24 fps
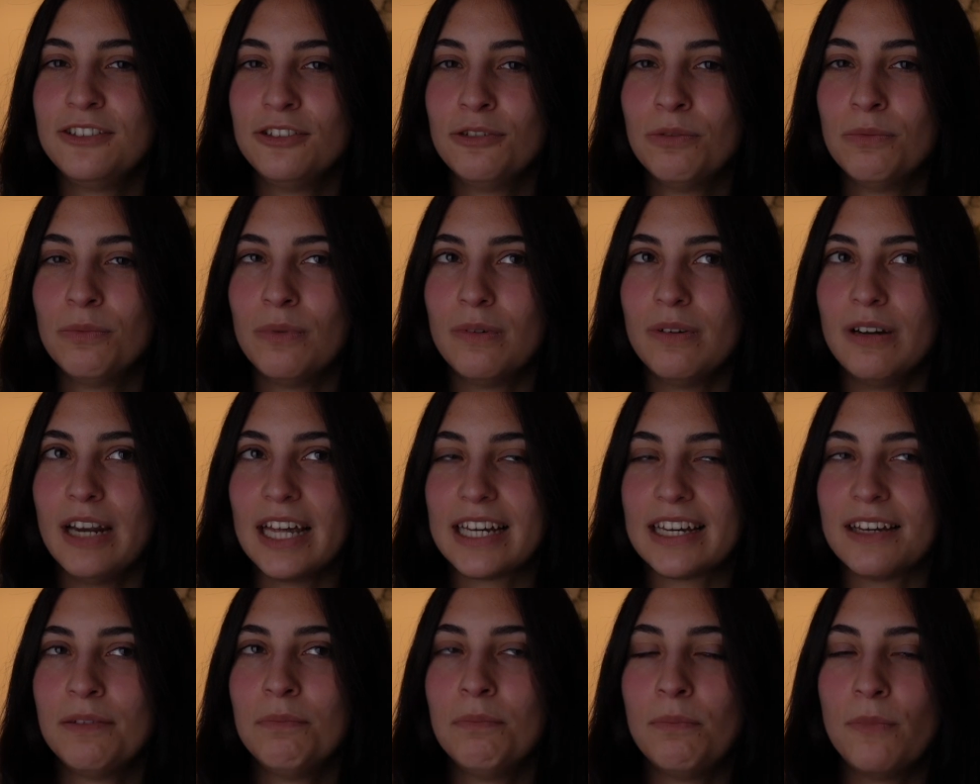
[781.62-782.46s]
you
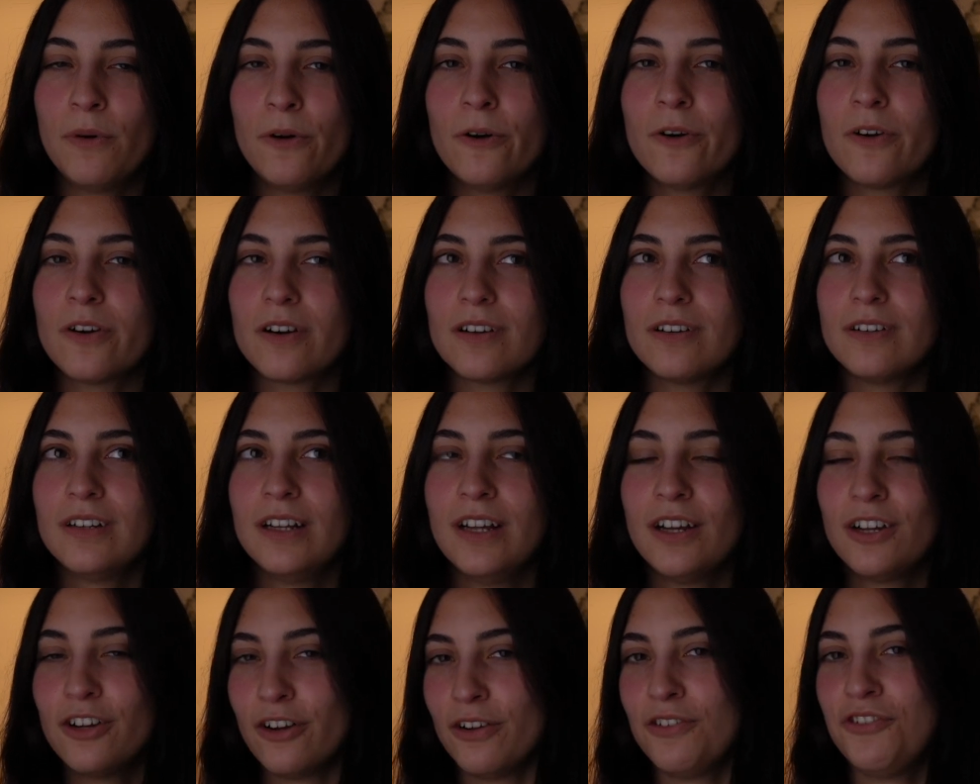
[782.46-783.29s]
like a more
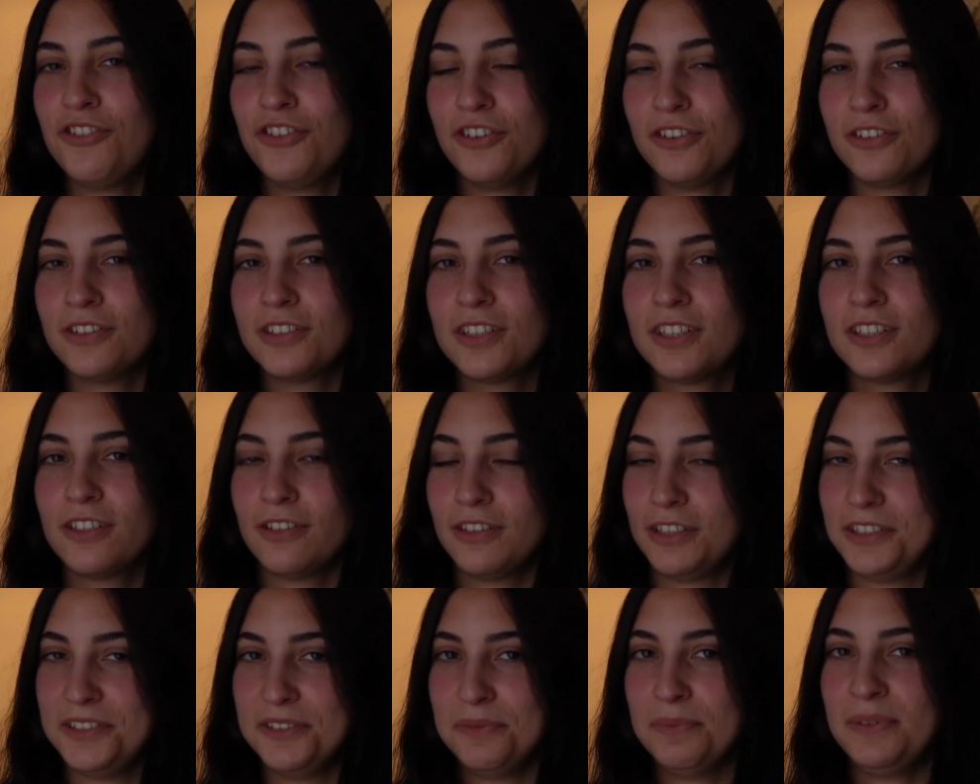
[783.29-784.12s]
conscious
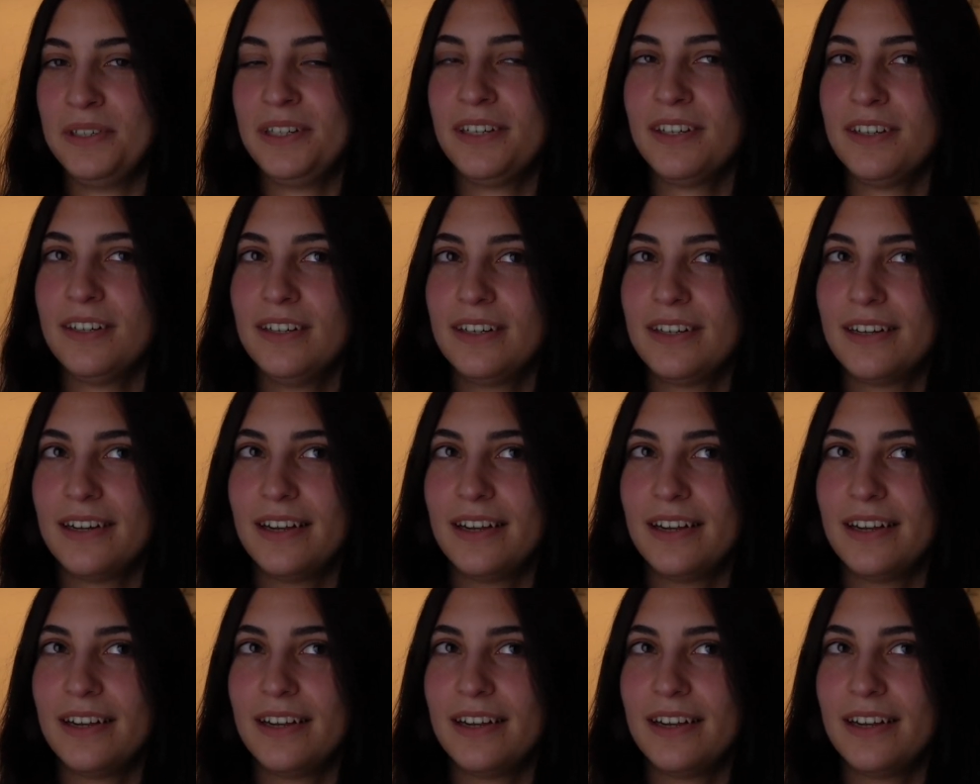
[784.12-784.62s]
consumer.